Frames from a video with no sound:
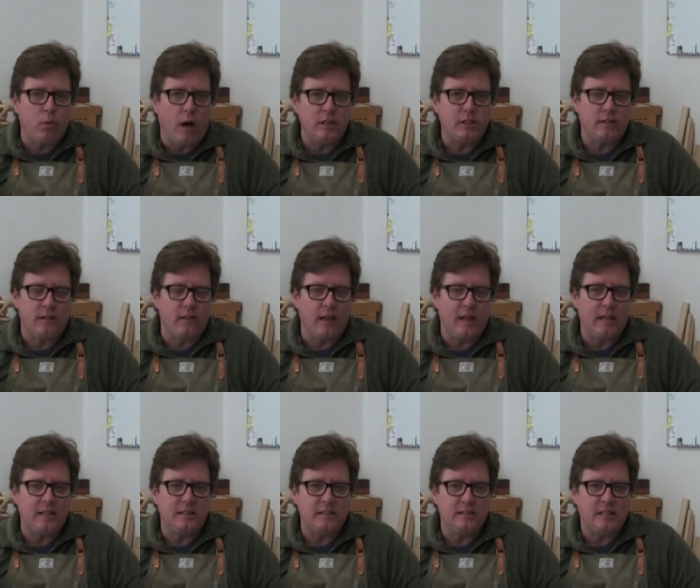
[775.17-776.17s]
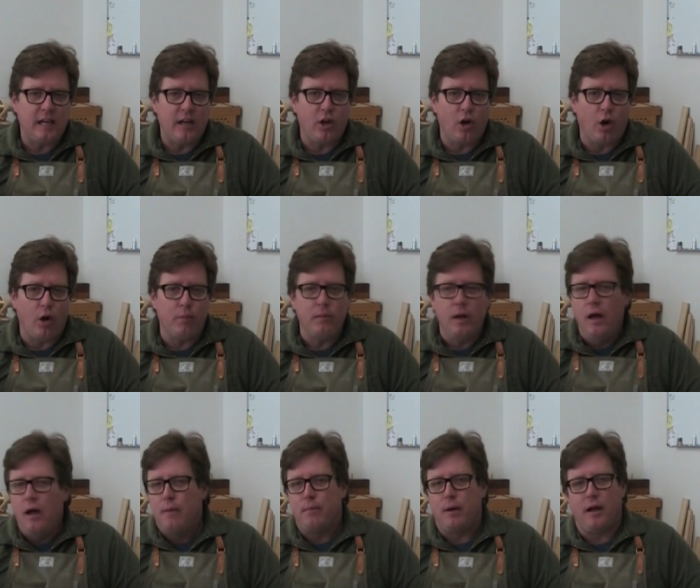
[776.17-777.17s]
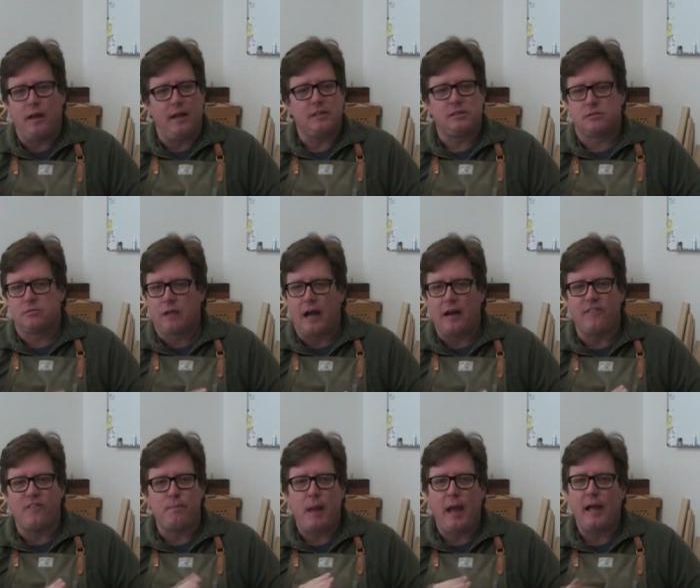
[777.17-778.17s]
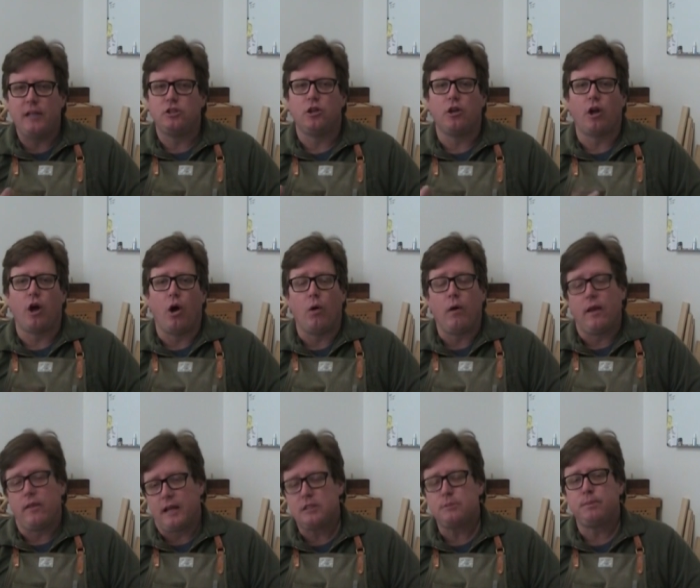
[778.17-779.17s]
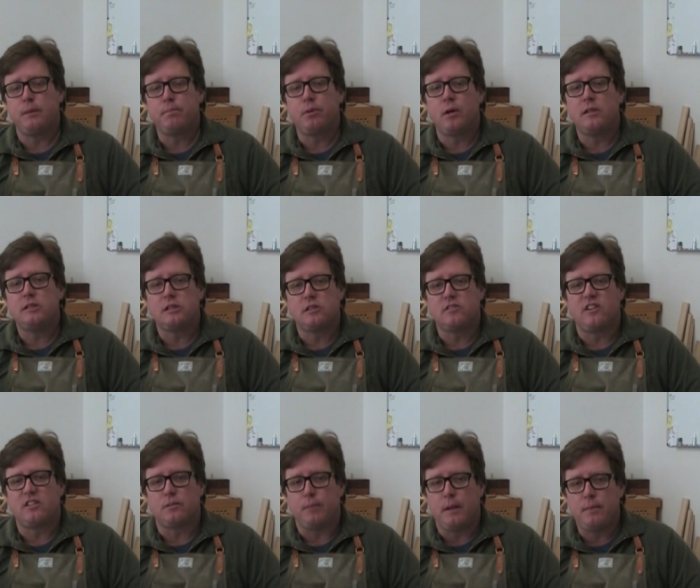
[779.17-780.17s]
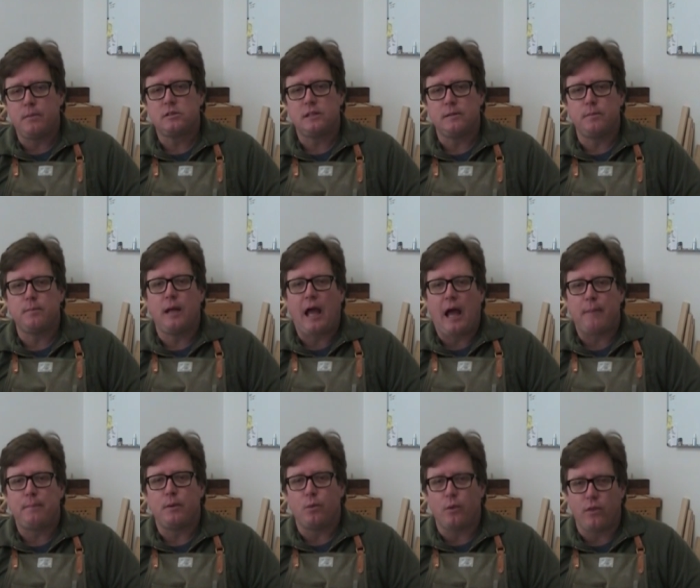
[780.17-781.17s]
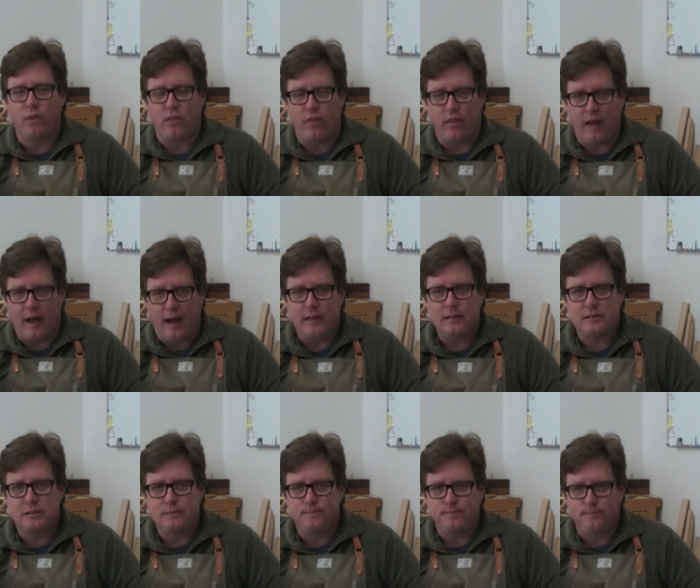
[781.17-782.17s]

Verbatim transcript: project that they can take home, but it's kind of a pay as you go, and that's been pretty successful. People seem to be happy with that.